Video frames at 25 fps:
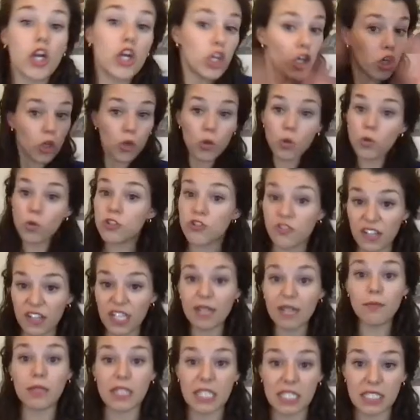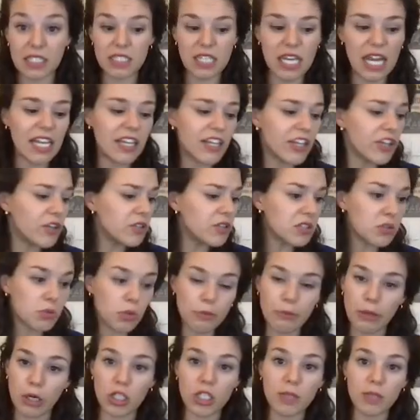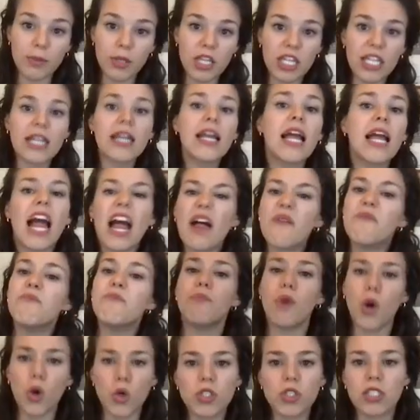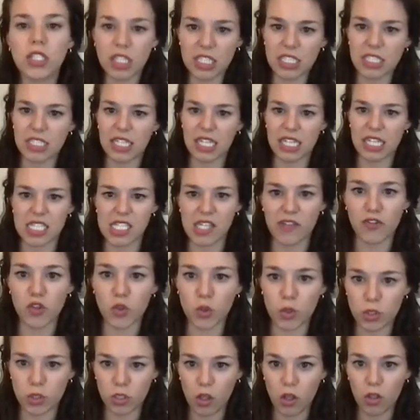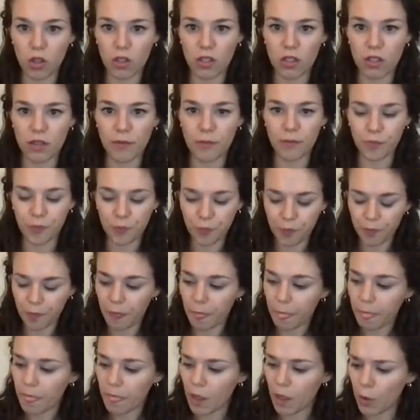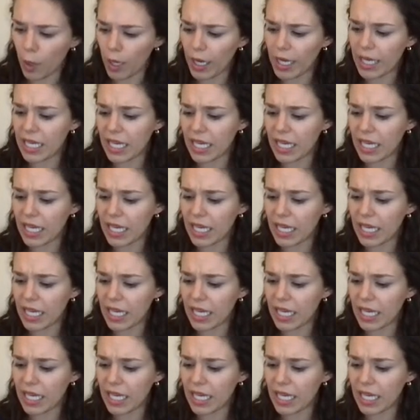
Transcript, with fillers: huge families. And you know, it's the remarkable thing most of these kids live to adulthood right?